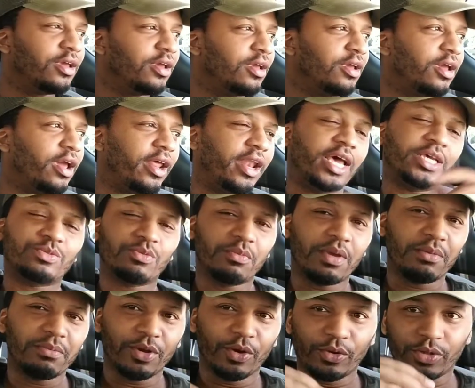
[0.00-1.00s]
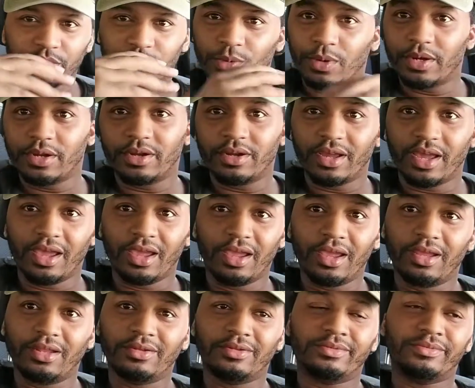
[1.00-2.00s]
And that's what made me go to Twitter,
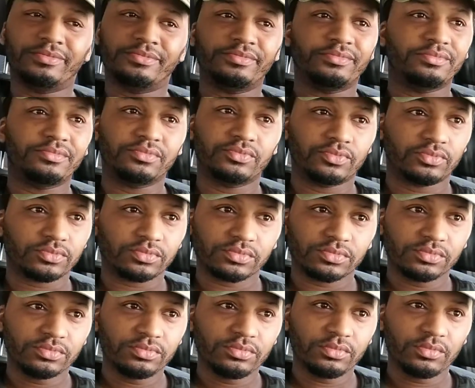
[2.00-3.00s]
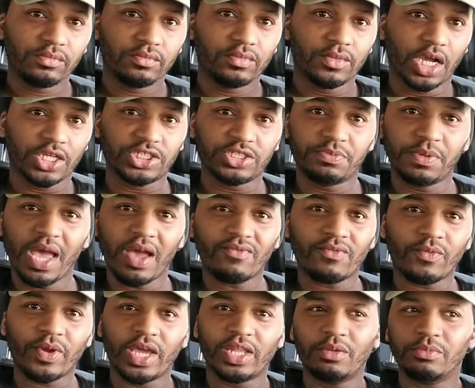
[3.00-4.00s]
and I just be having
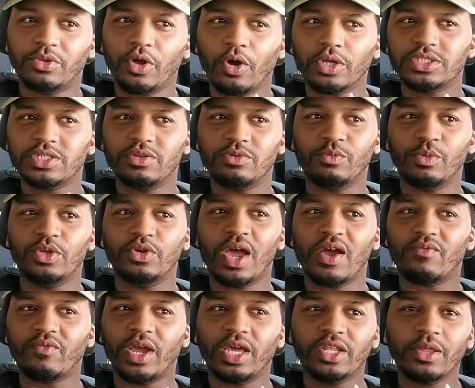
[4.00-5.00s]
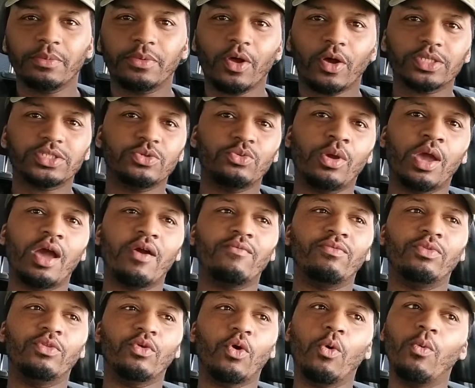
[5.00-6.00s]
random thoughts. And when you have random thoughts and you have
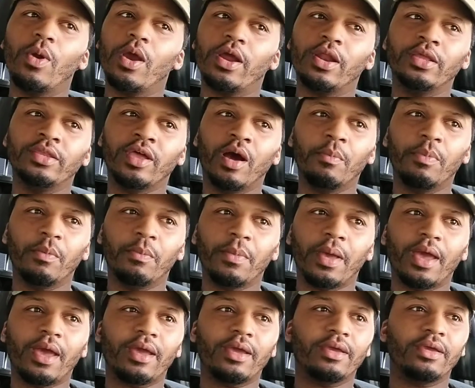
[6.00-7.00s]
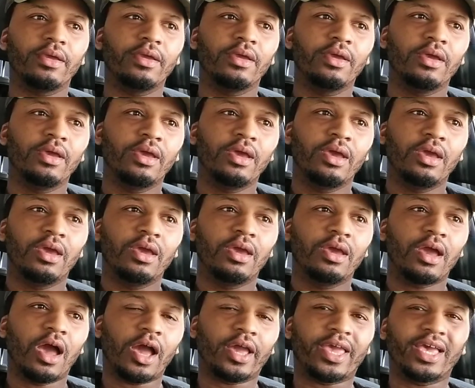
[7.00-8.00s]
nowhere to dump them at,
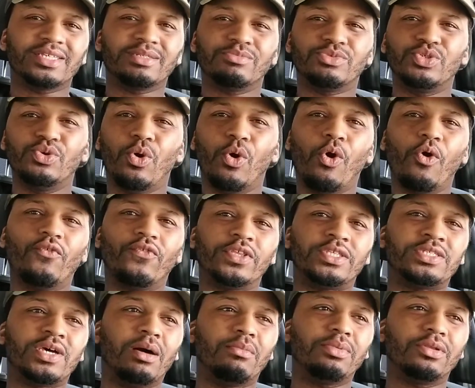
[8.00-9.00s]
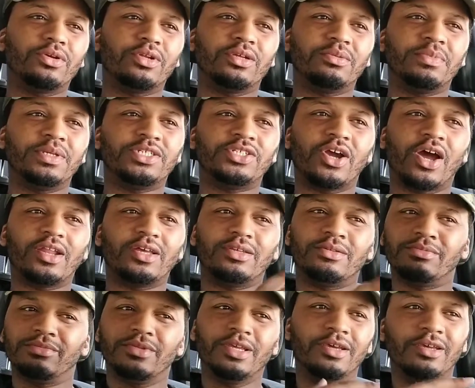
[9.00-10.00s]
I guess I'm too old for Tumblr to be trying
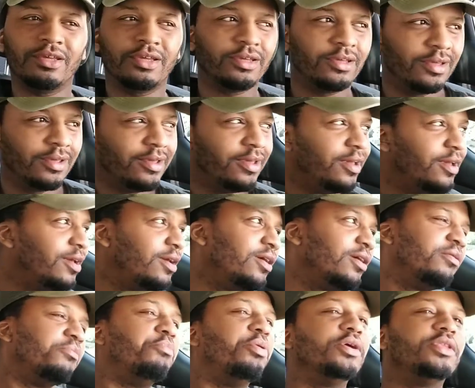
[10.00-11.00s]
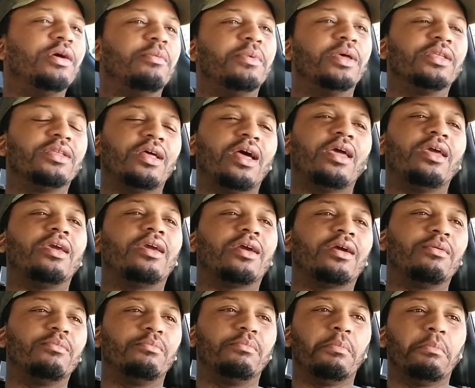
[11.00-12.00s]
to put them in like
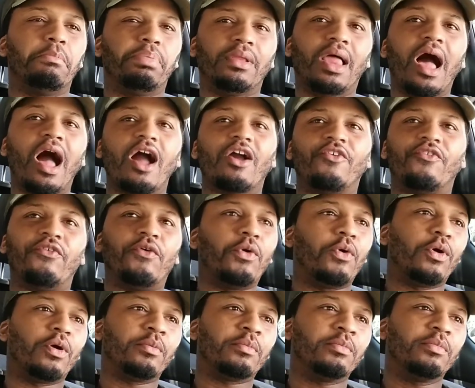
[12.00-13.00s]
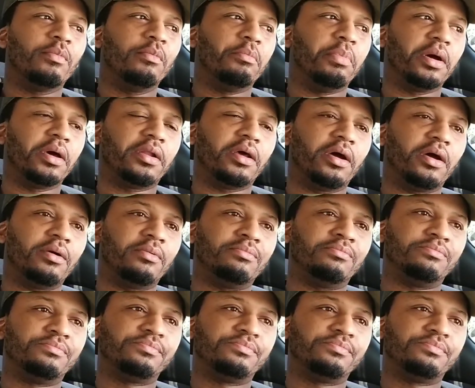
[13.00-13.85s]
blog form. But you